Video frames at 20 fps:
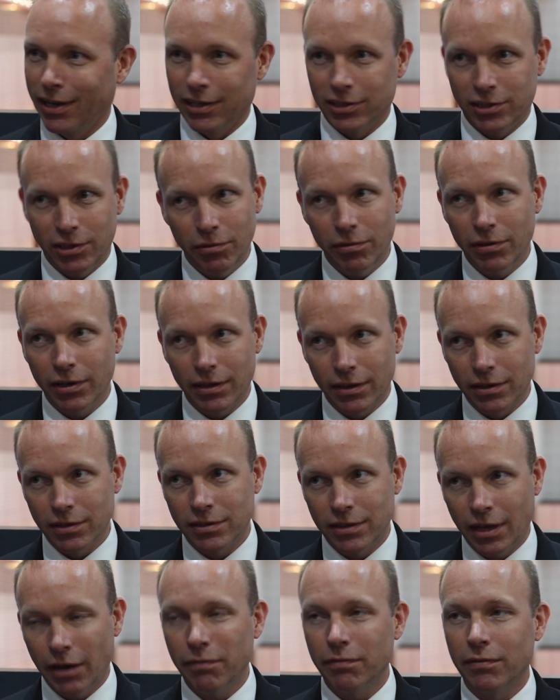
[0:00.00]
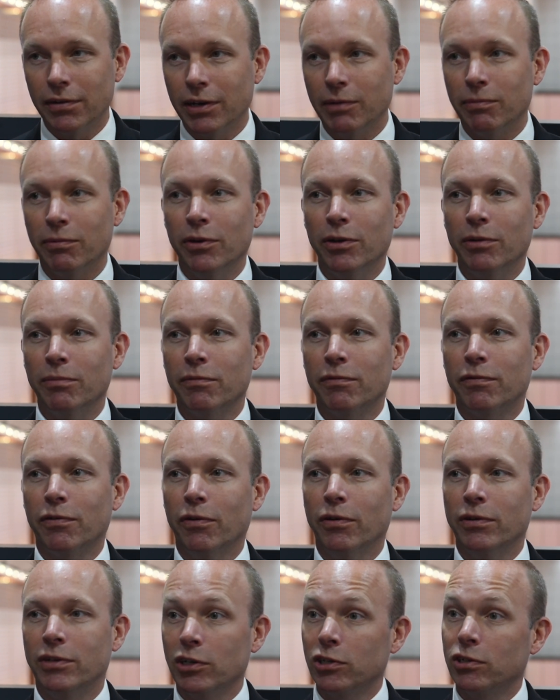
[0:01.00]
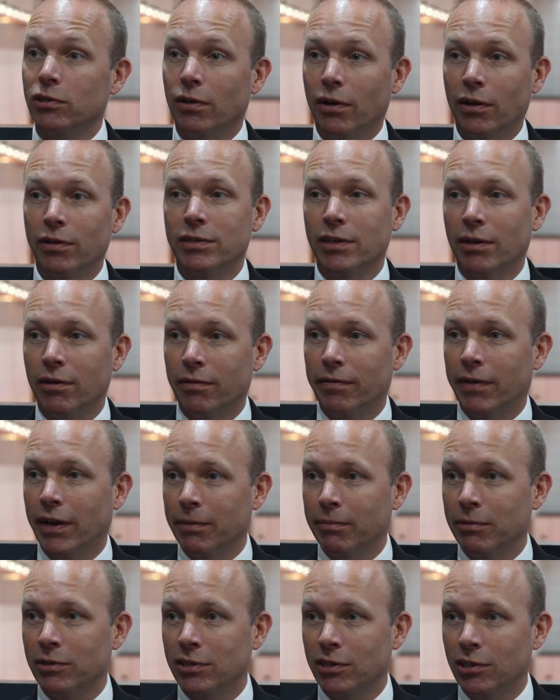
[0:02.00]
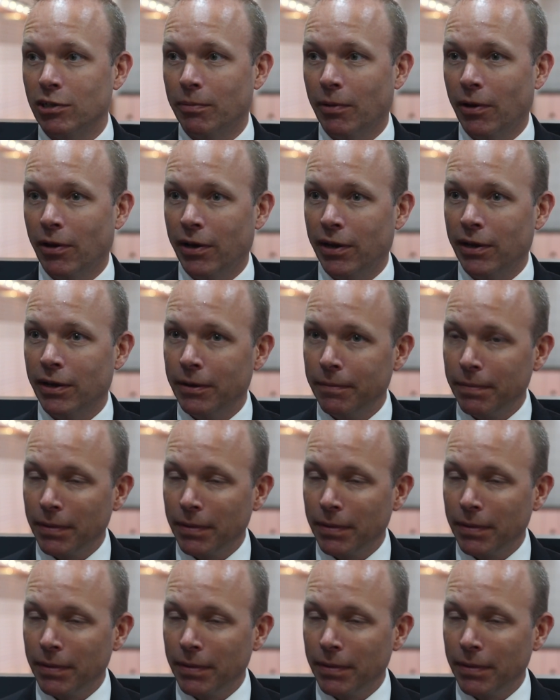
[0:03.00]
I still think there's definitely room for additional hotel development in Dubai.